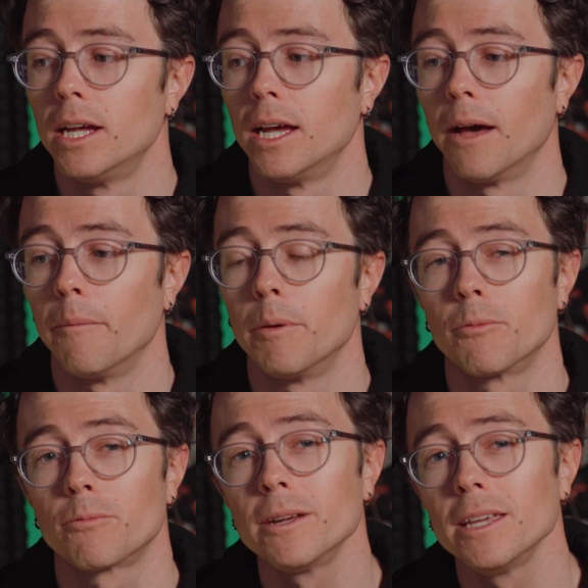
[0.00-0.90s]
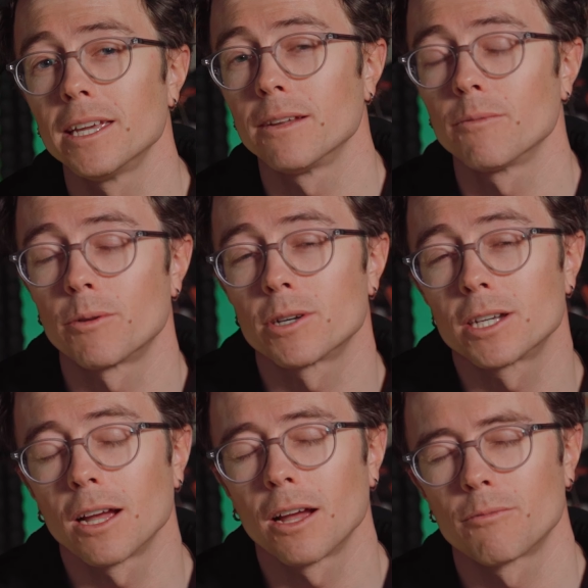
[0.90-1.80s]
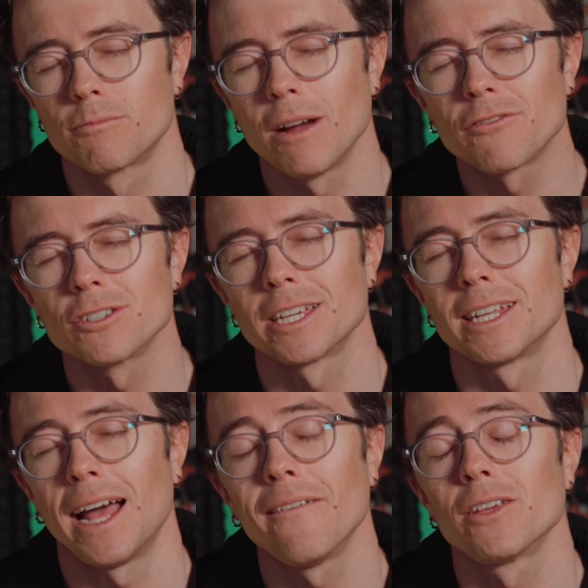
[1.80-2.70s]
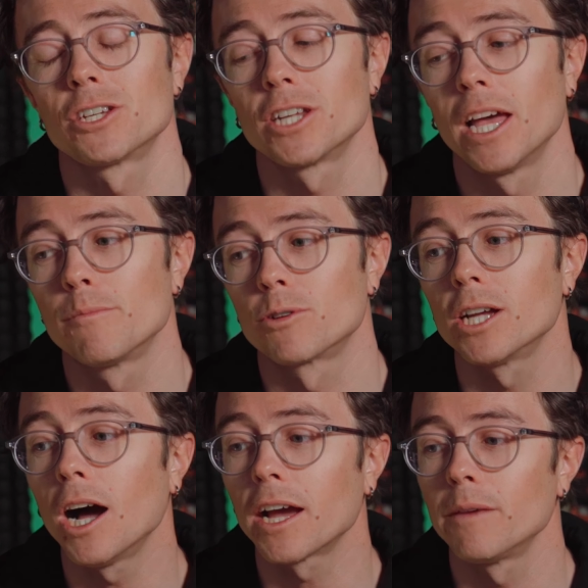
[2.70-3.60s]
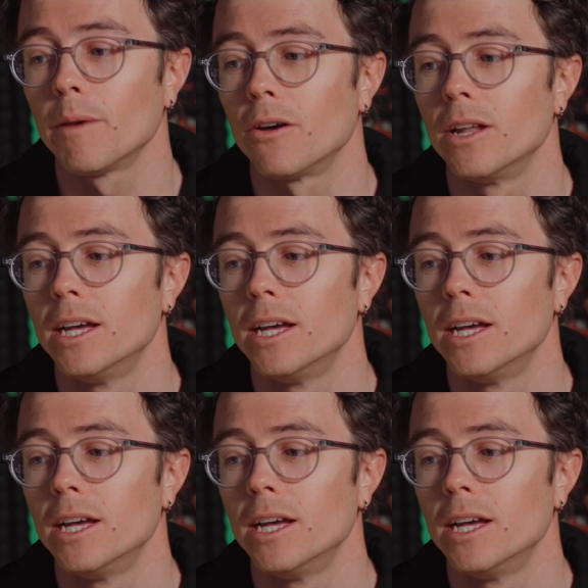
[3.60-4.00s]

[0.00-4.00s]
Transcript: But really, when we're referencing an avalanche type, we're talking about